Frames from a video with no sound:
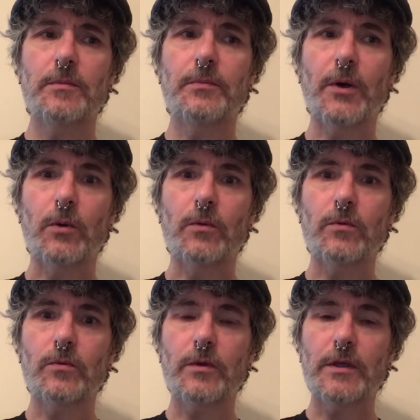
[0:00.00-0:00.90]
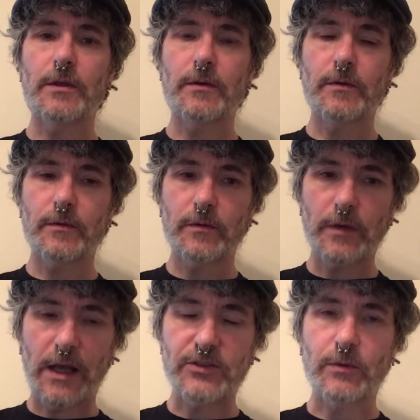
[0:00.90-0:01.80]
But
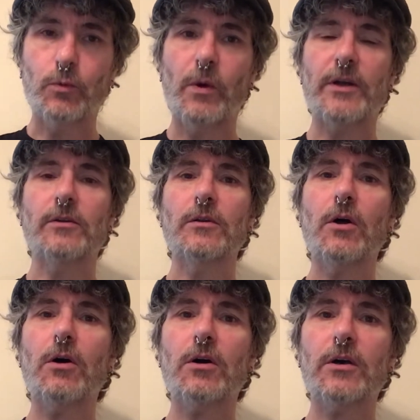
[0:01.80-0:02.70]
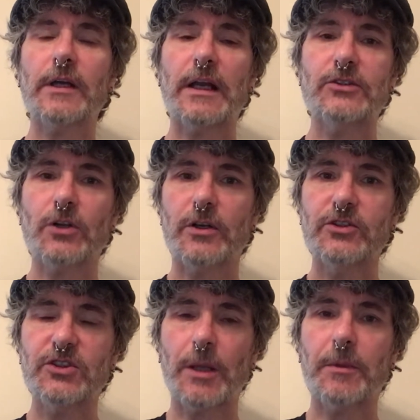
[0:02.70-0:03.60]
as it went along and I started
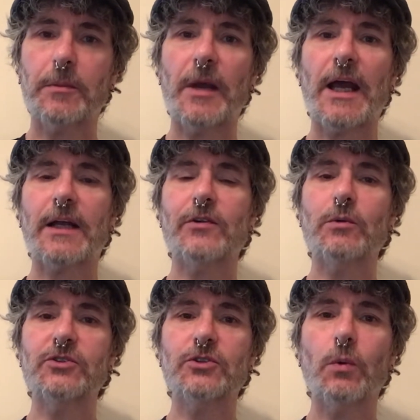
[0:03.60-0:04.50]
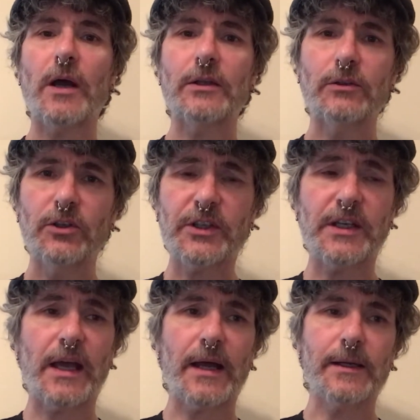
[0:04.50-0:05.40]
stepping back every once in a while and
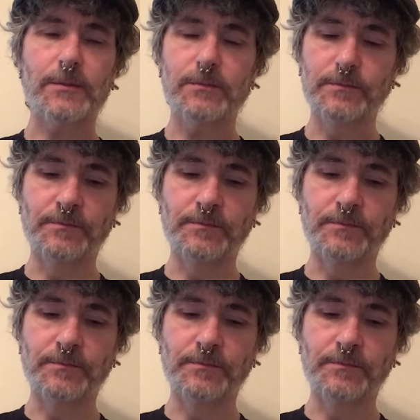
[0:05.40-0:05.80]
looking at it,